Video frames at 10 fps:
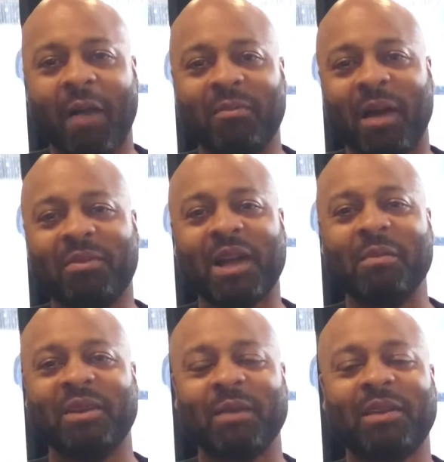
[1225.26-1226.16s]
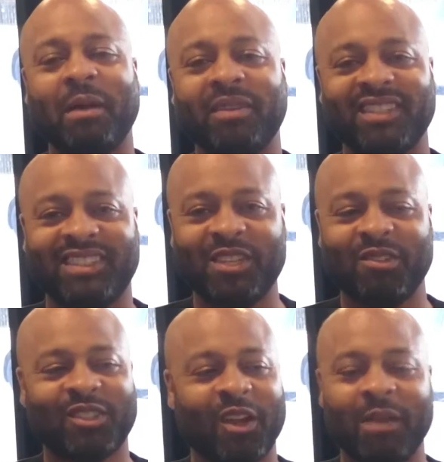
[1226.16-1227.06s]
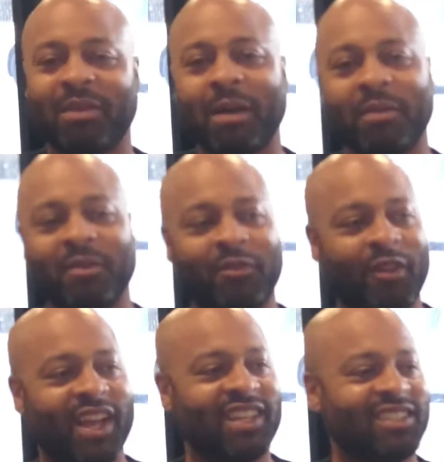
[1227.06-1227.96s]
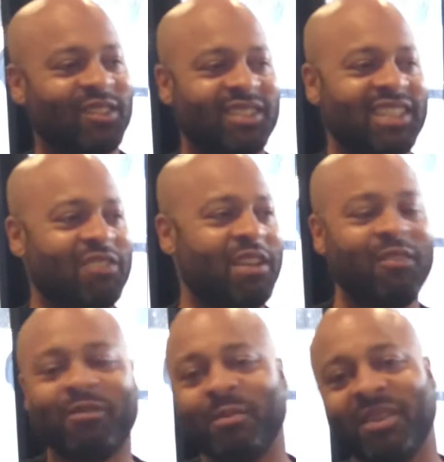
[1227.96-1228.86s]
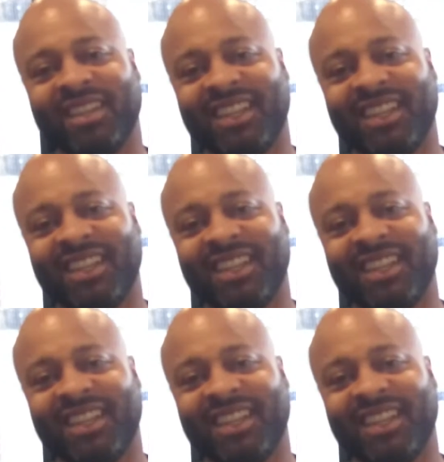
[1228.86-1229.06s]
I'm coming. I'm coming to see you, Charlie. I'm coming to France. So just get ready for me.